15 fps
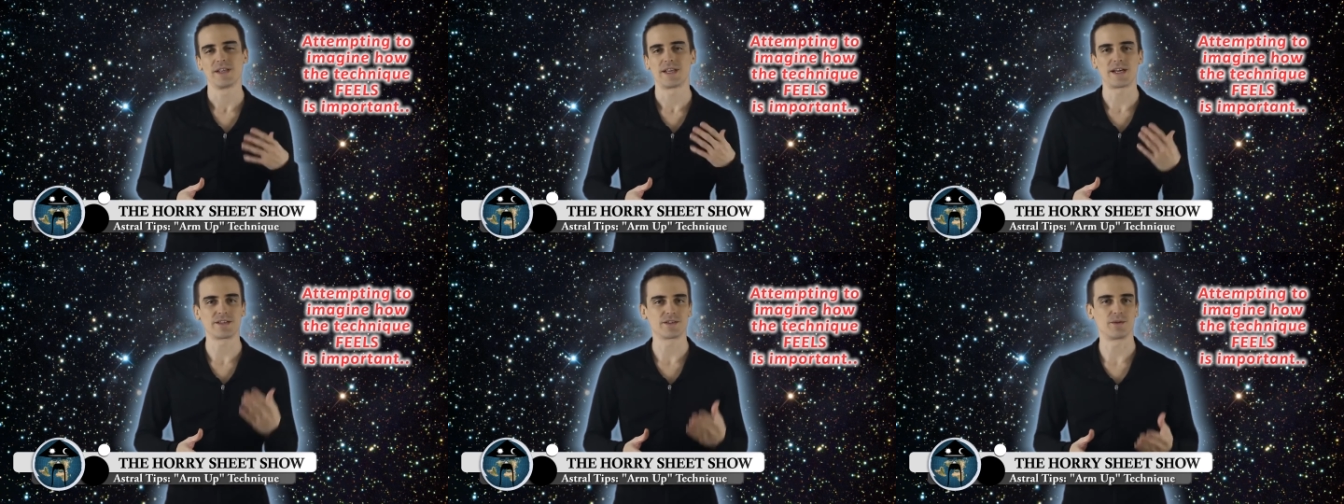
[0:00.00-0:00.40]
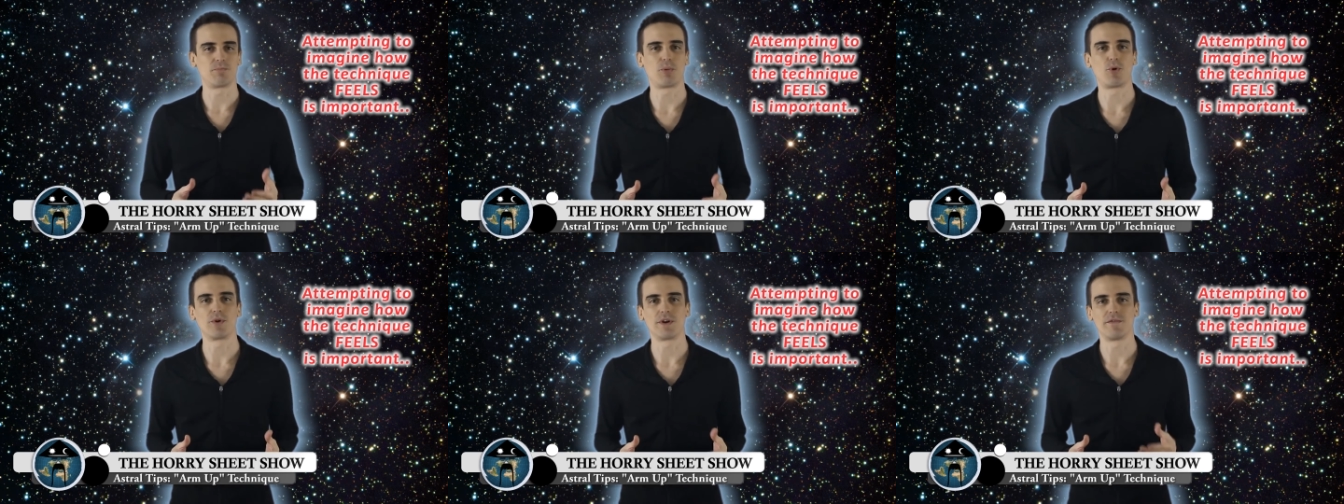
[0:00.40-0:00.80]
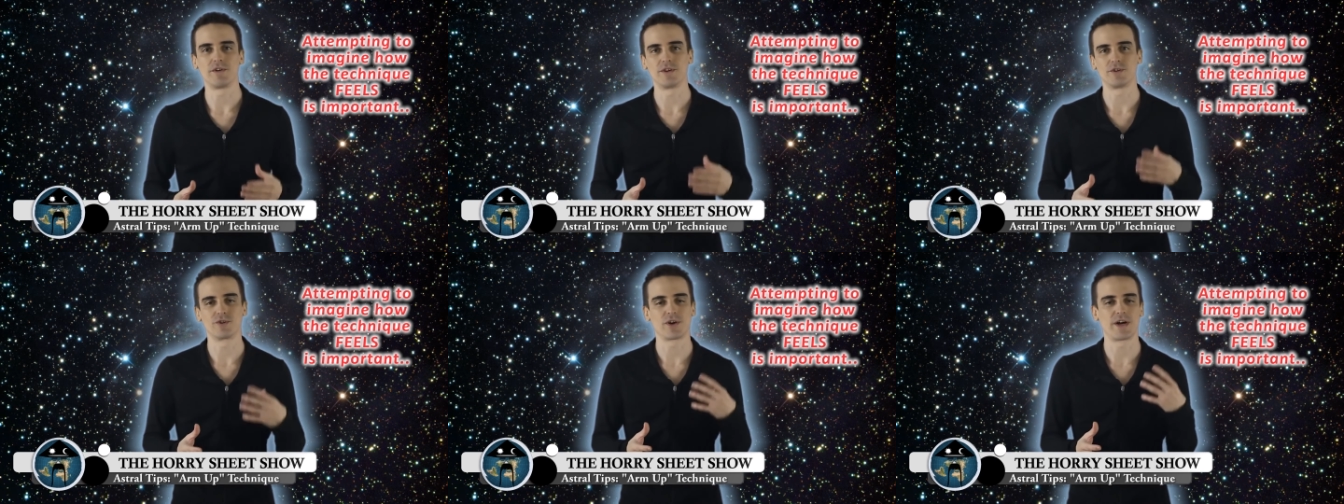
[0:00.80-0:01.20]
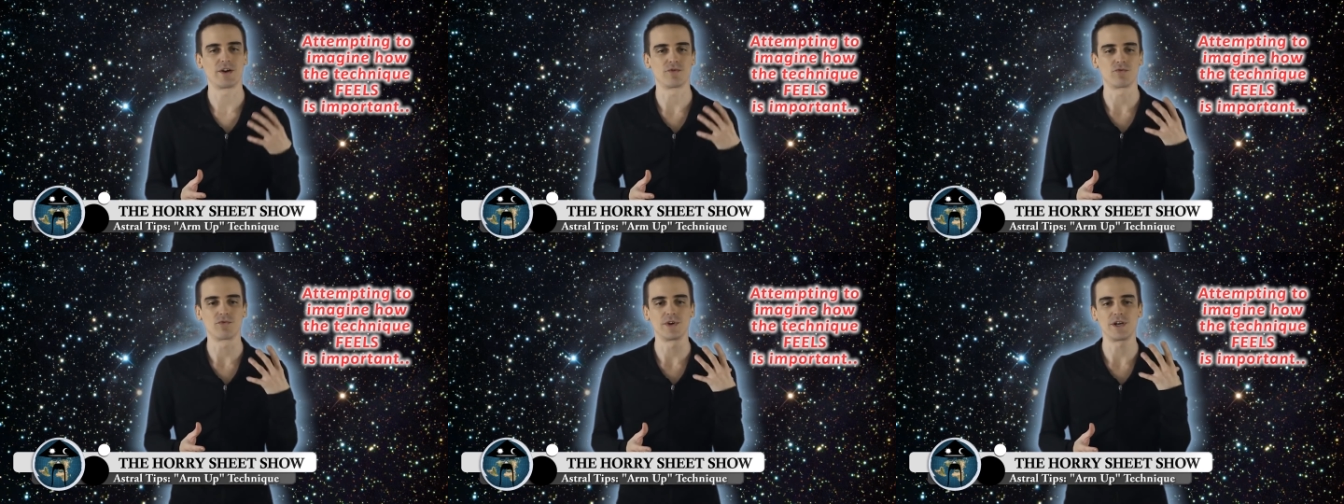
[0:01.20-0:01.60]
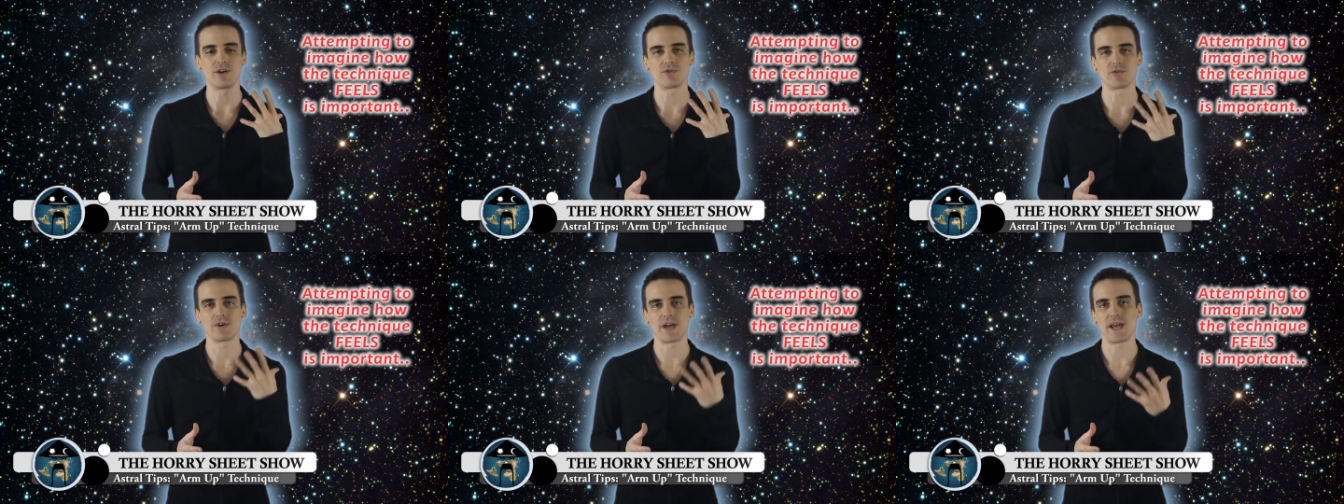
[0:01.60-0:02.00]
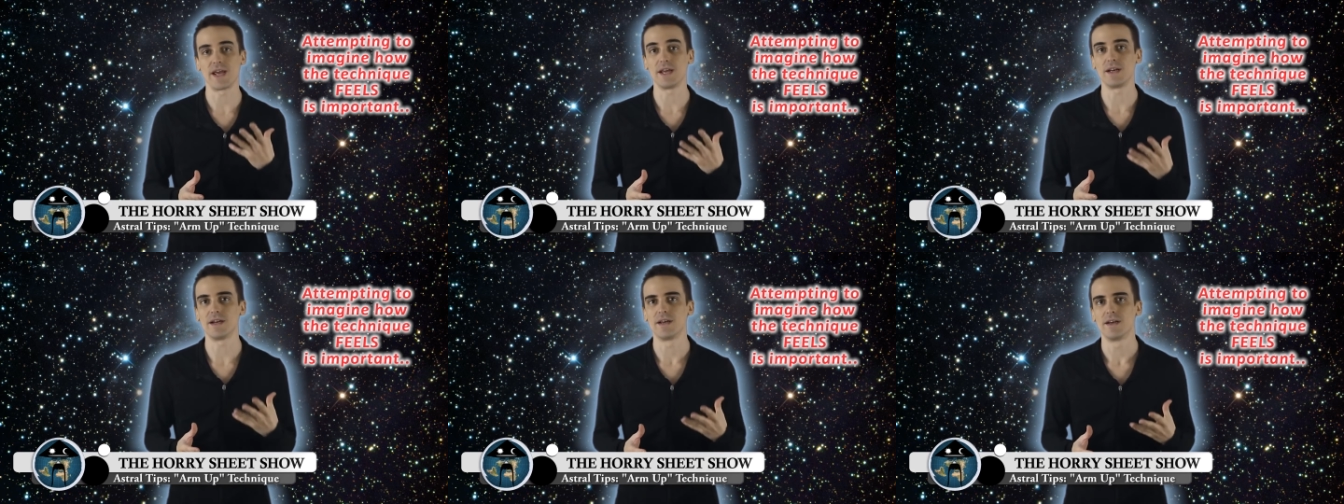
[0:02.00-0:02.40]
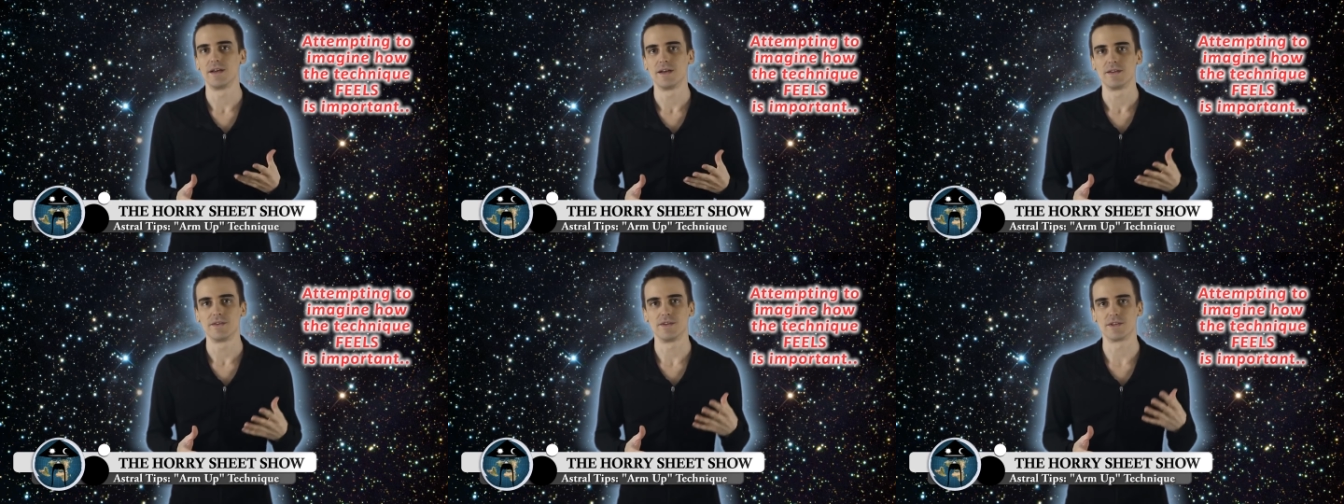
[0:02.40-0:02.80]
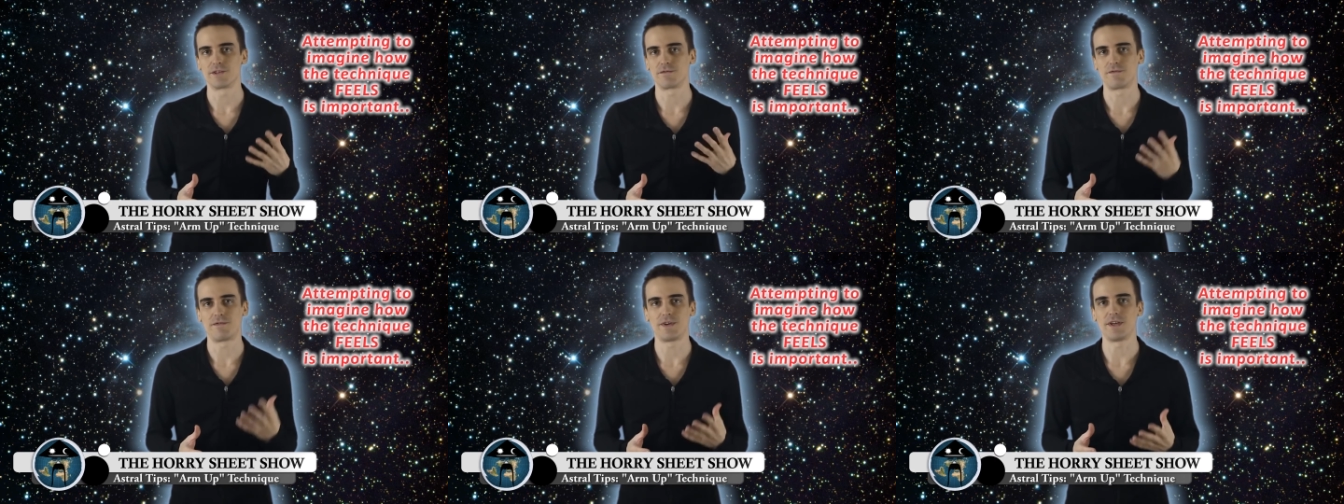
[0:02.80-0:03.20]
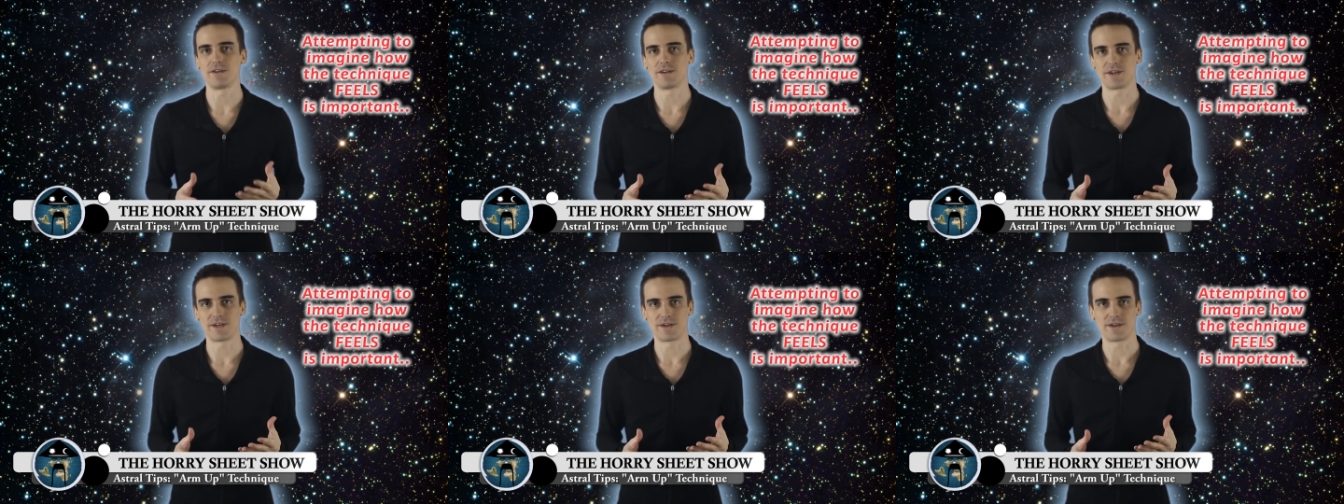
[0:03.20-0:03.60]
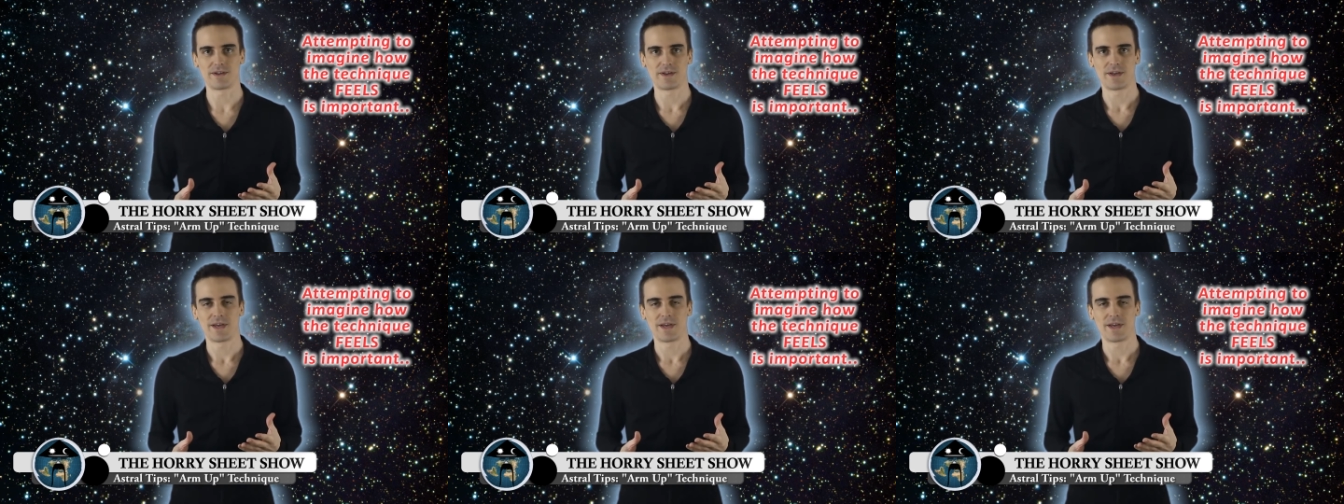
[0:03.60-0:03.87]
That's the point of it. You're trying to recreate this feeling.